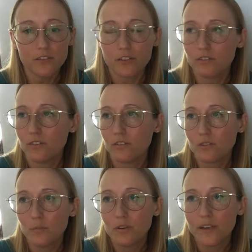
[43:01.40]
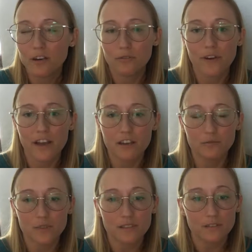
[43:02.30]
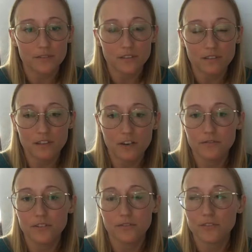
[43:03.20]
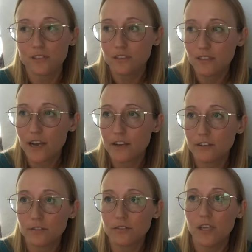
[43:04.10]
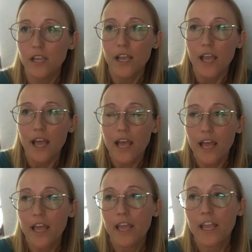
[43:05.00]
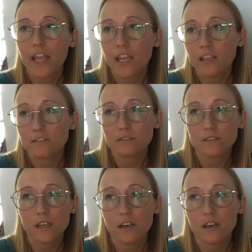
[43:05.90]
to just play around with different stuff, different styles, and